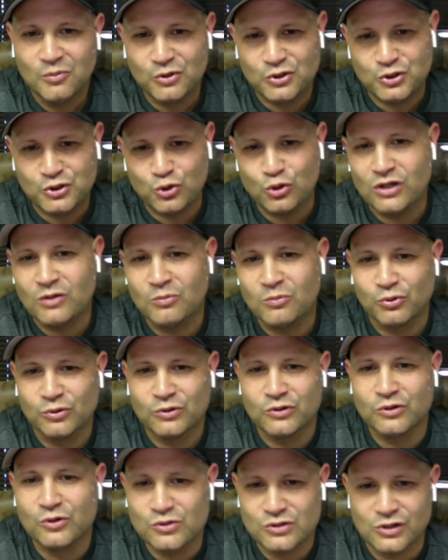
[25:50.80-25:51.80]
but you can
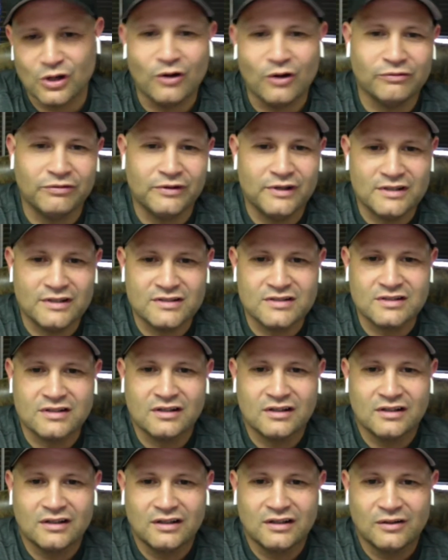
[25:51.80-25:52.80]
produce offense,
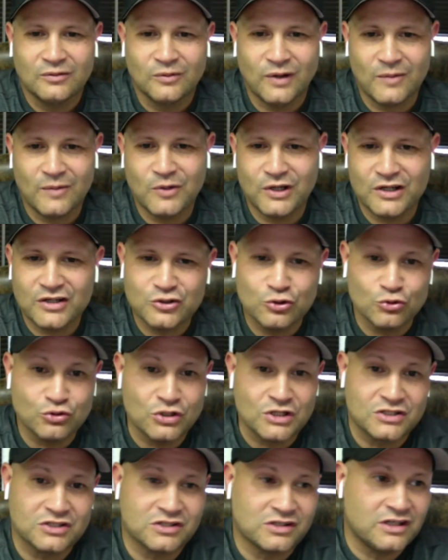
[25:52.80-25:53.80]
right? Because you're
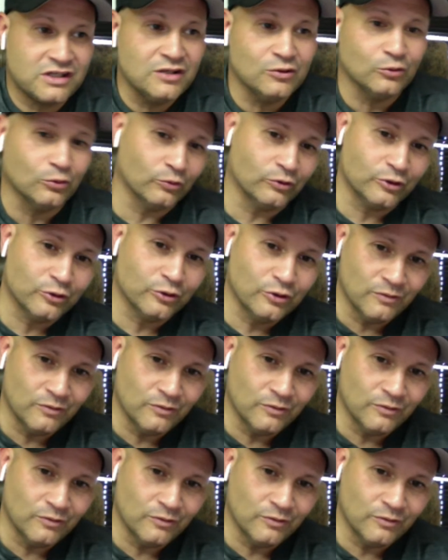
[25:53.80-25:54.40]
just skilled.